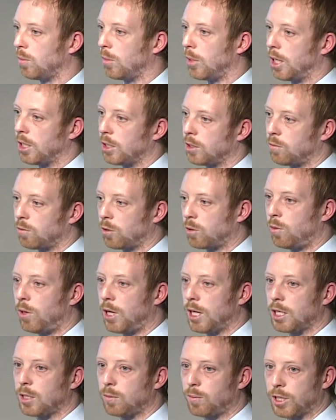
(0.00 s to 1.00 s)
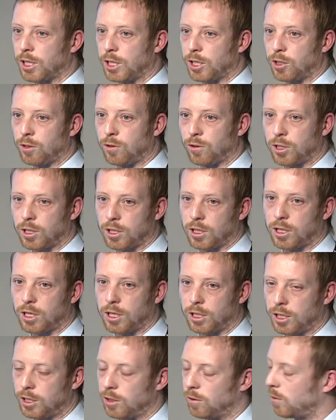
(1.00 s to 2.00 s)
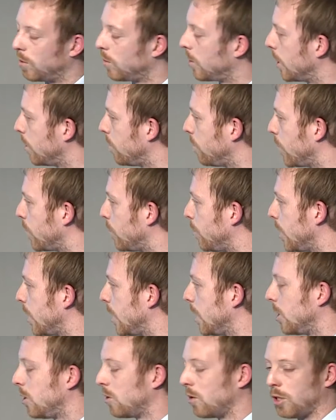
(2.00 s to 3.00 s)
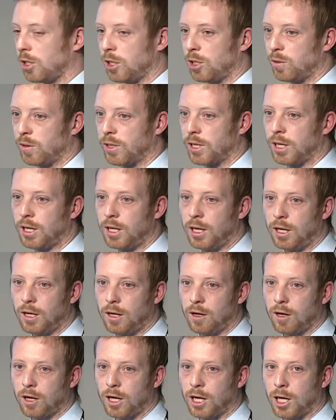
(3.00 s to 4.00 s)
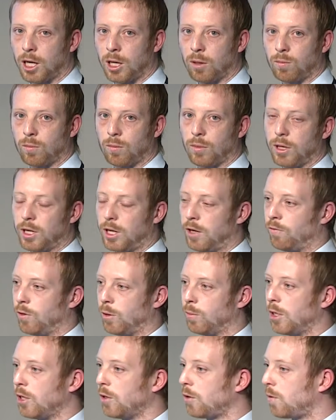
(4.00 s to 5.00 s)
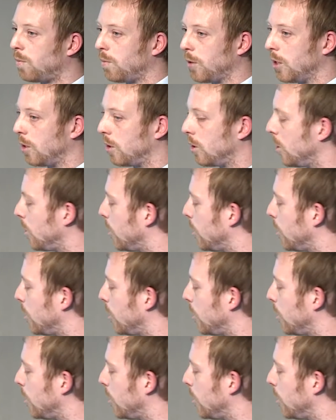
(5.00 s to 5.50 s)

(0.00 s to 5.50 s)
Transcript: as required by the user. There is the potential to do it every month, but you could